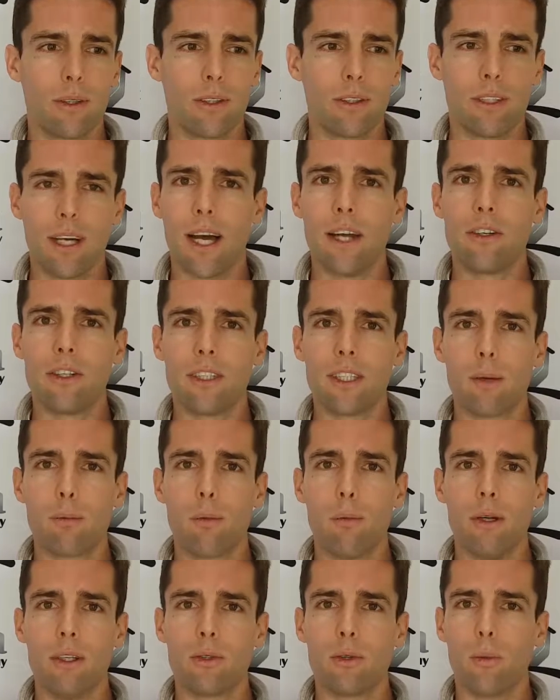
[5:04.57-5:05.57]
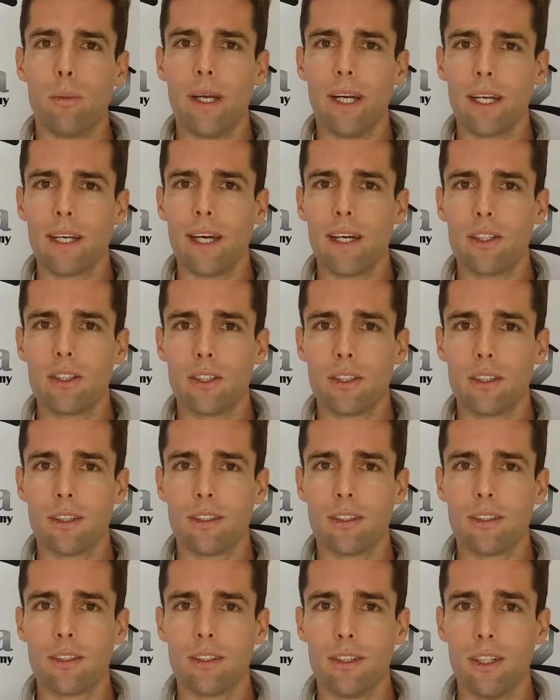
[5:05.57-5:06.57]
dietary supplement or medication,
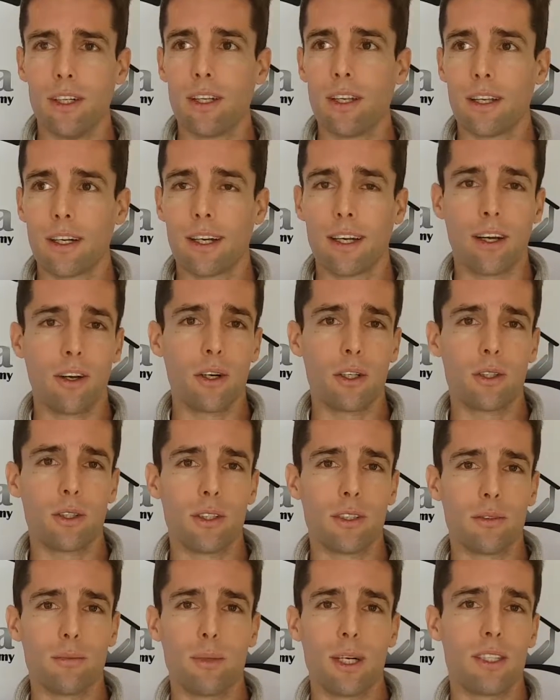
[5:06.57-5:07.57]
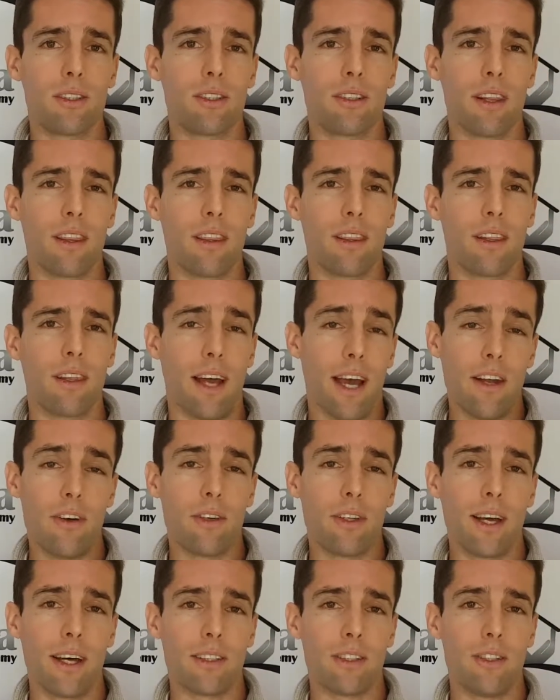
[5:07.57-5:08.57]
do you know that it can cost you as much as
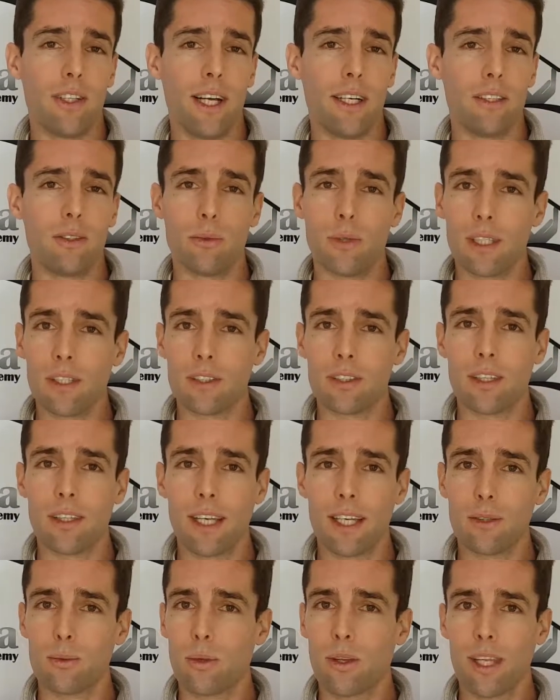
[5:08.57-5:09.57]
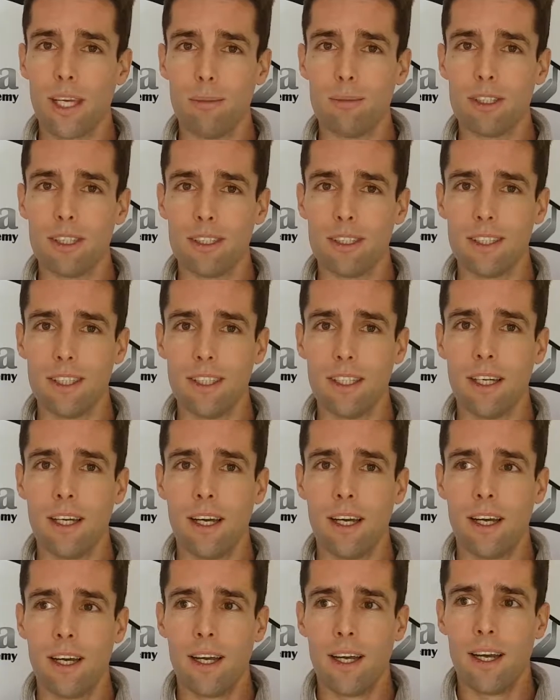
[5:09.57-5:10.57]
100,000 Rand to register that with the MCC?
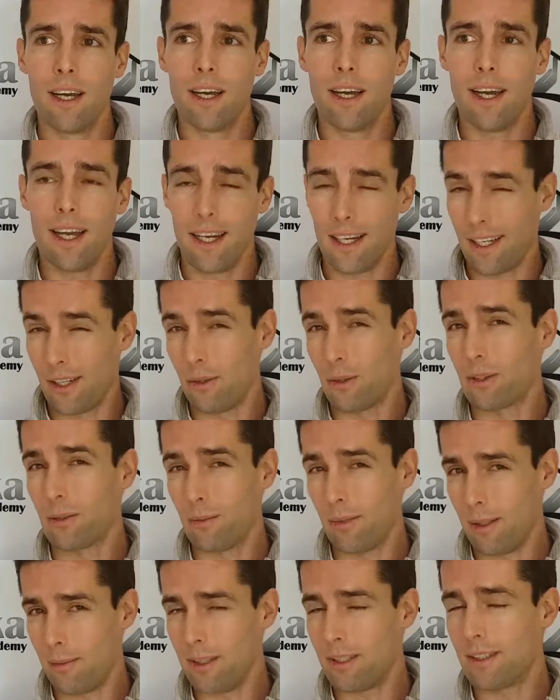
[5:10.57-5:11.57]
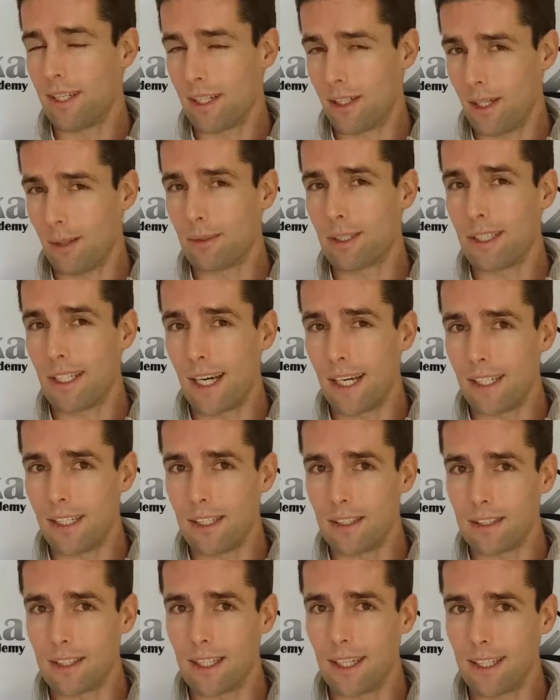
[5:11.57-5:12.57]
And it can also maybe take you up to 9
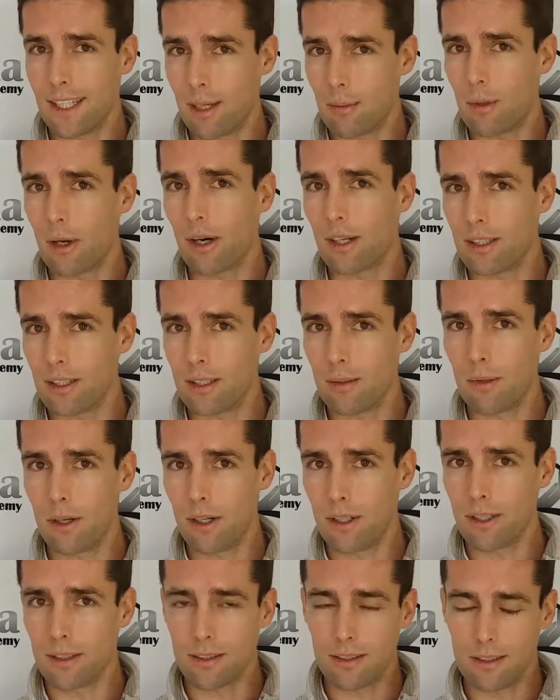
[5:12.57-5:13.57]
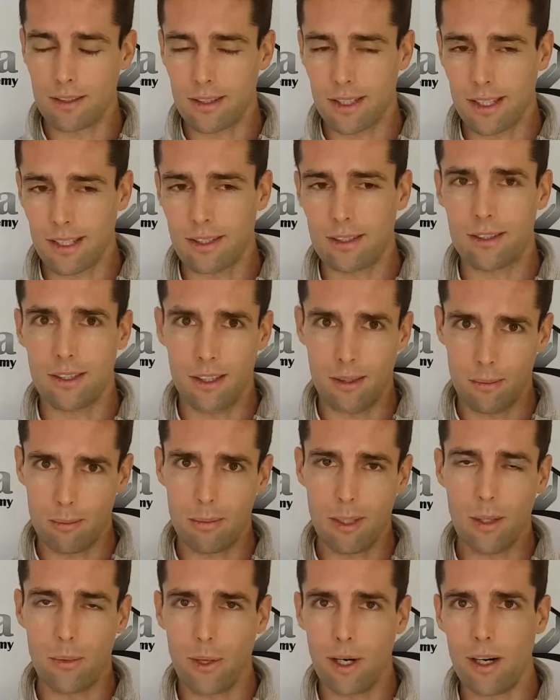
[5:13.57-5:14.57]
years to get that product to the market, just saying. So
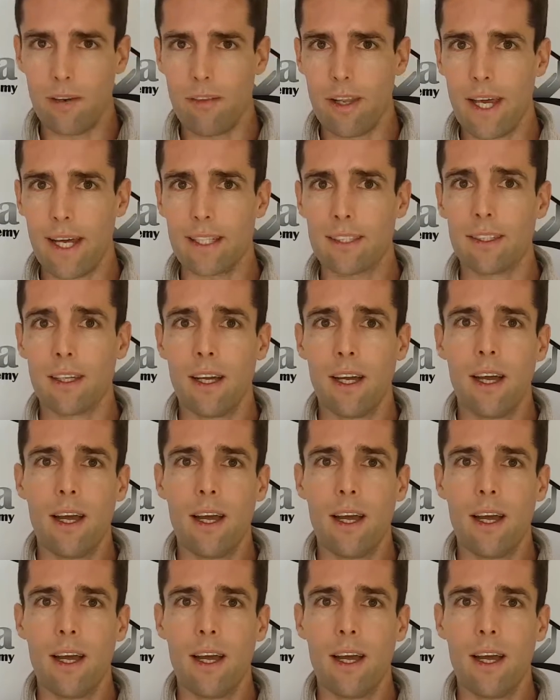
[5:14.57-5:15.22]
be aware of that.